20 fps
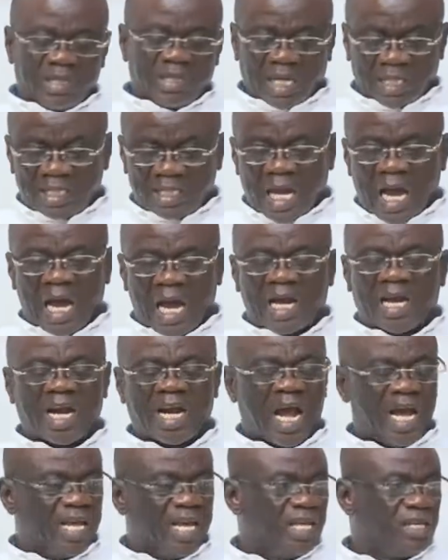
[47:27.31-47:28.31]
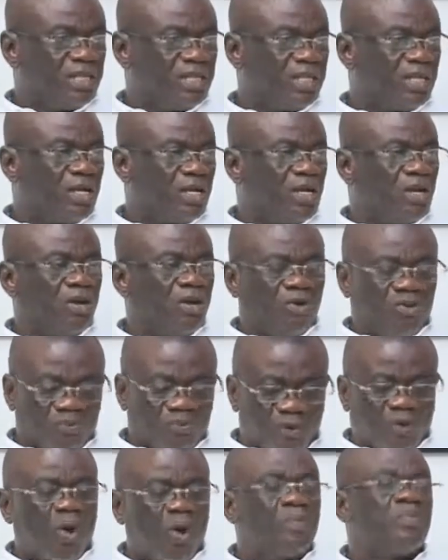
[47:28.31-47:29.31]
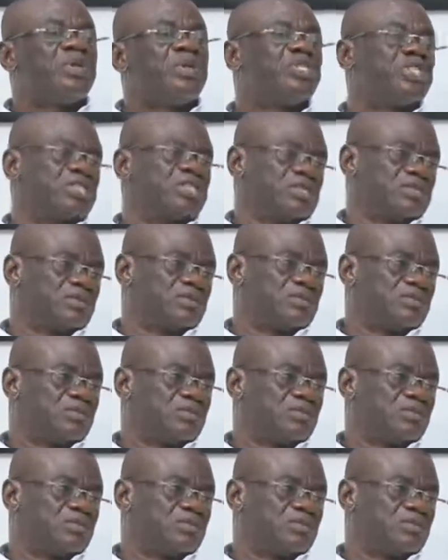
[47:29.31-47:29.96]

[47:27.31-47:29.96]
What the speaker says: that are crying for completion.